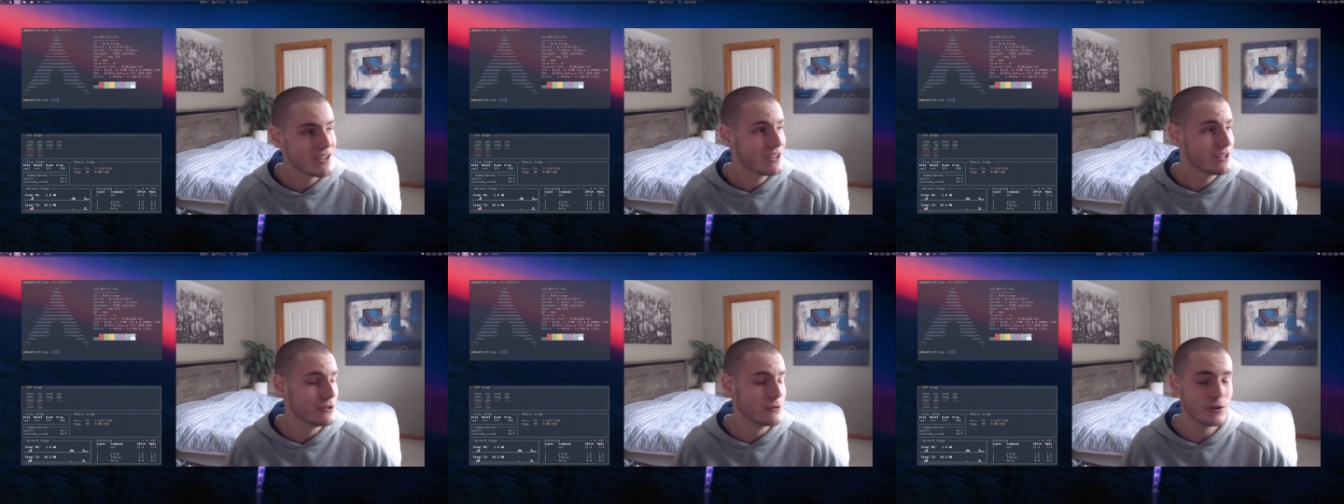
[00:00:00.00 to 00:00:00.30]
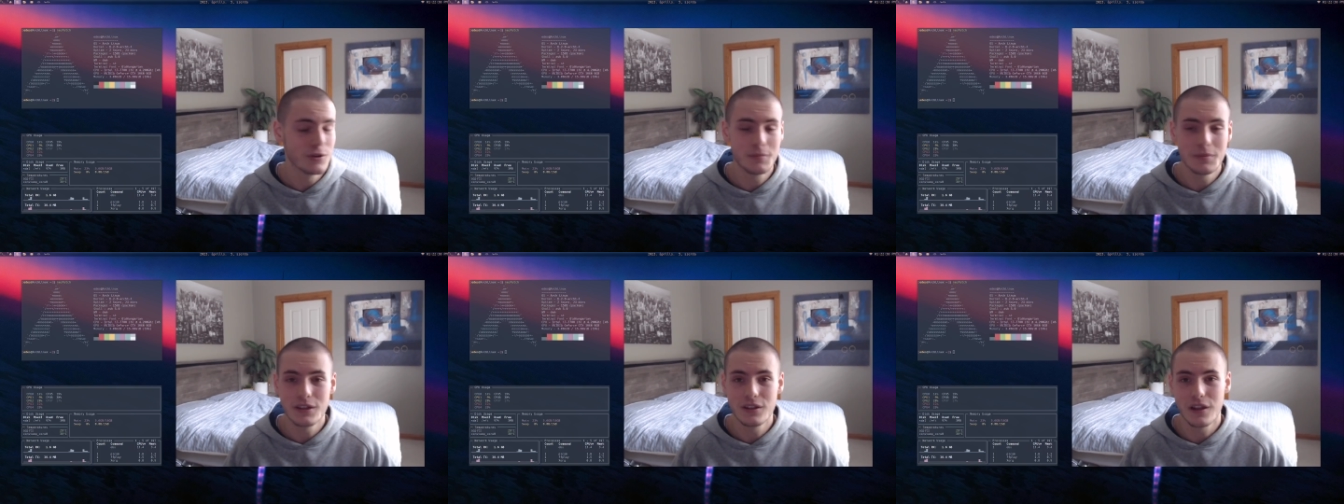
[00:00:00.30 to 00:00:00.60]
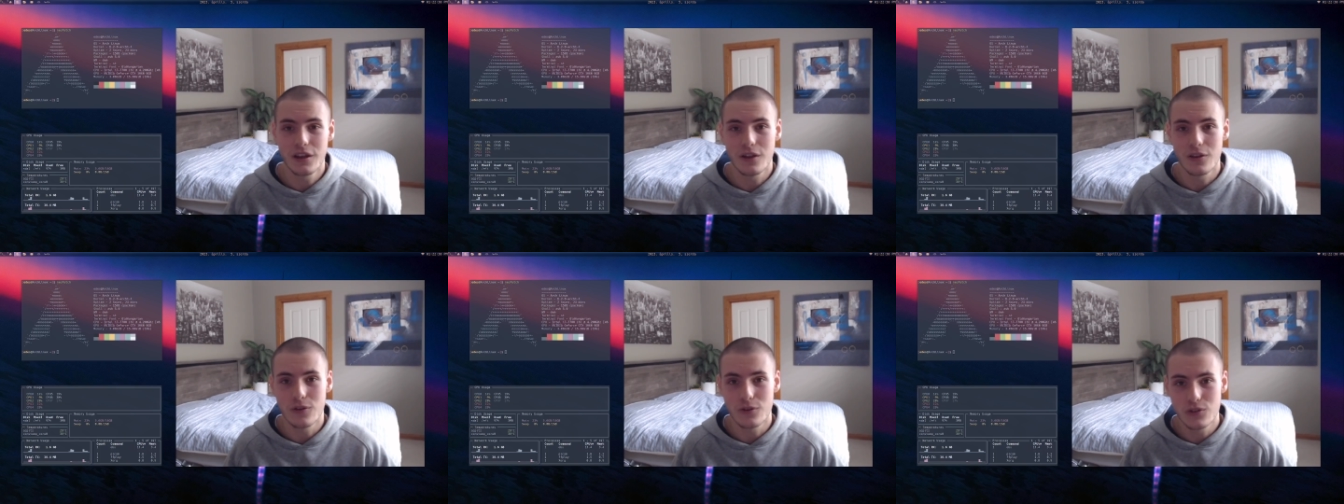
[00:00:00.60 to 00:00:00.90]
you want to be
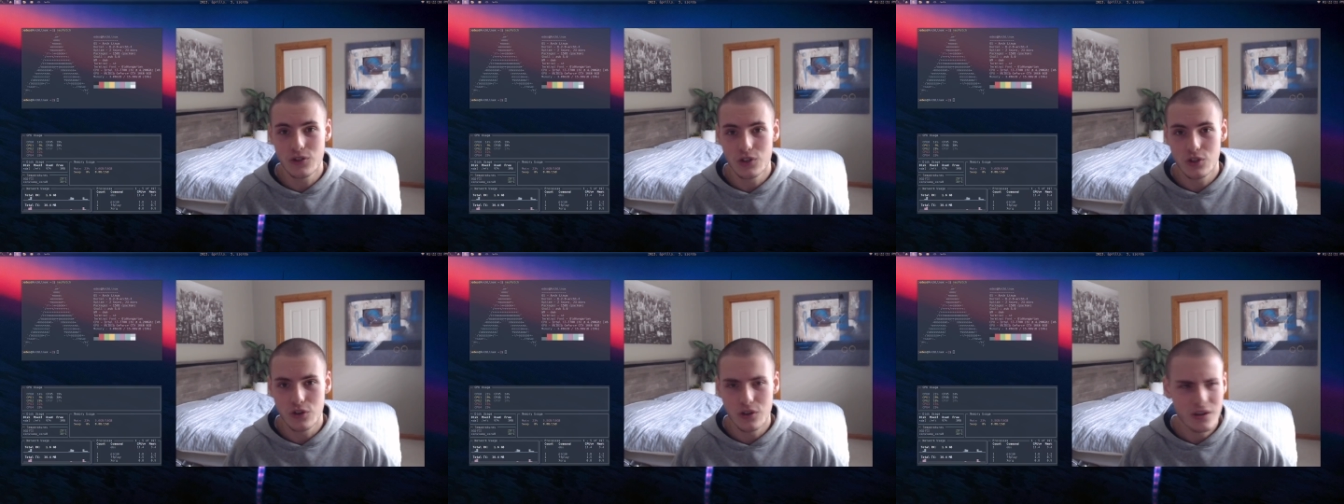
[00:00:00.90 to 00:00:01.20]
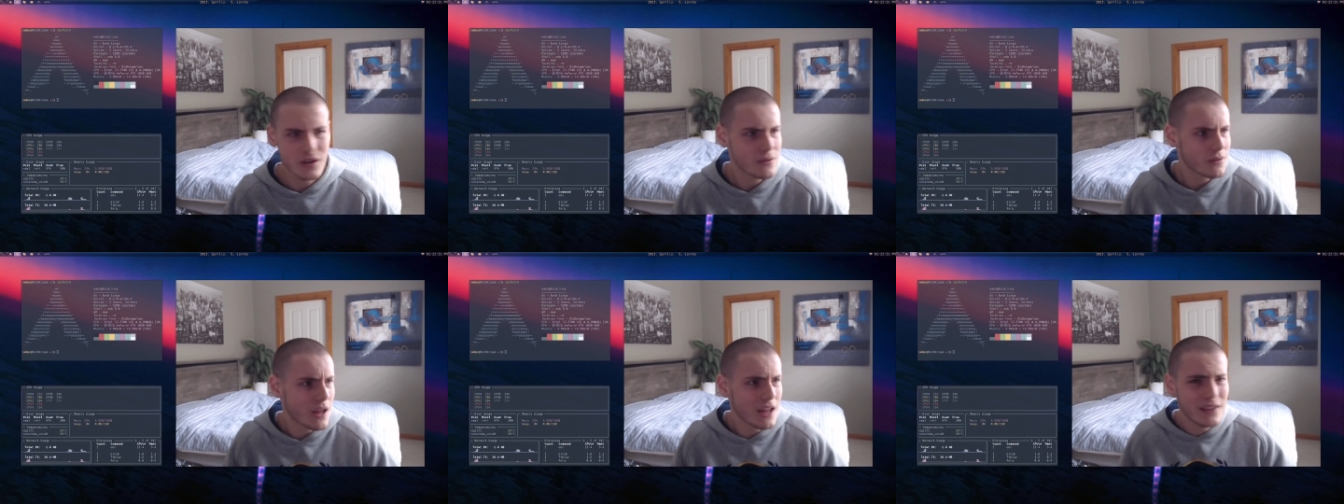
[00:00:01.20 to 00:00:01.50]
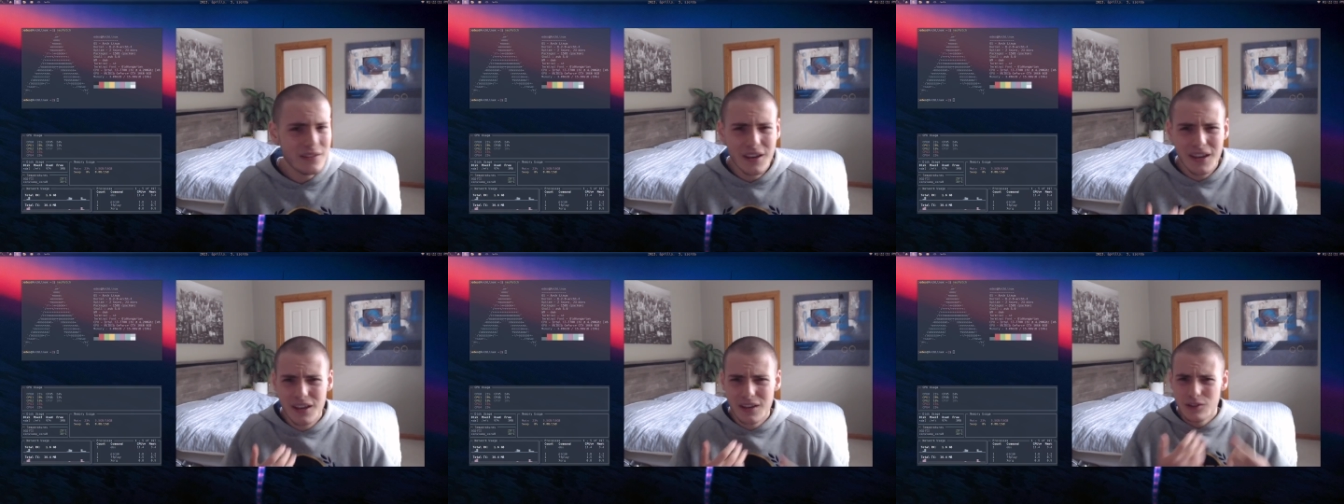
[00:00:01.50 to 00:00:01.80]
like a good student,
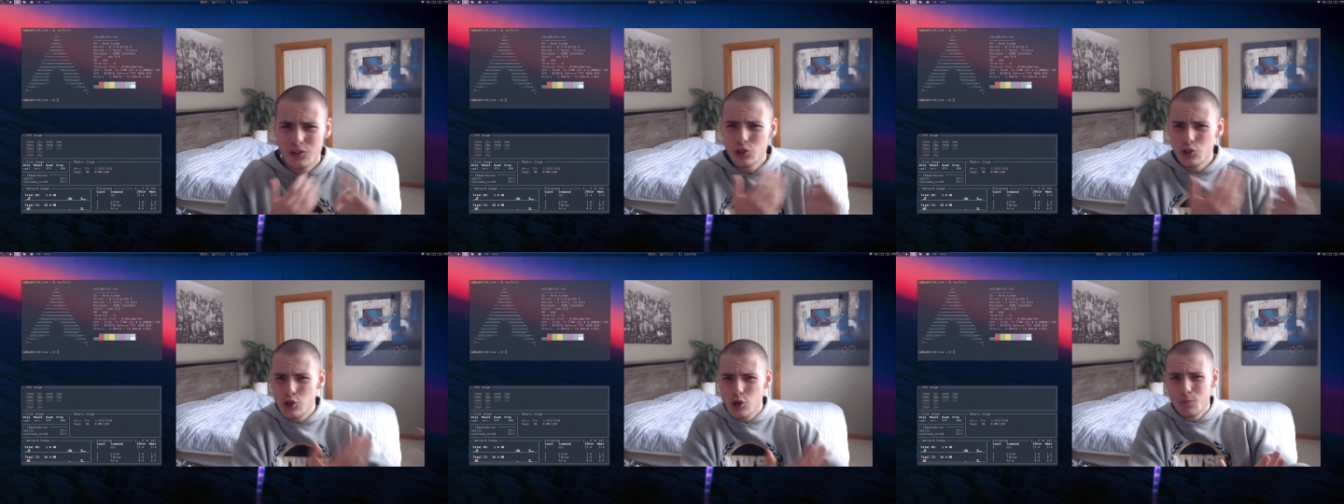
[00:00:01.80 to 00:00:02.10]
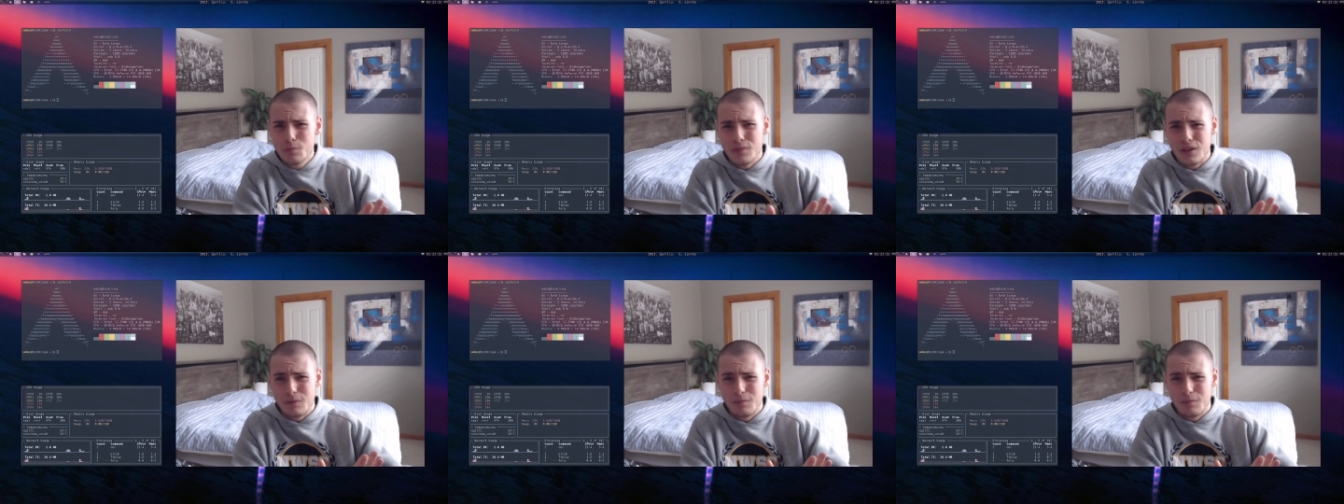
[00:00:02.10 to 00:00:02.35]
and you should be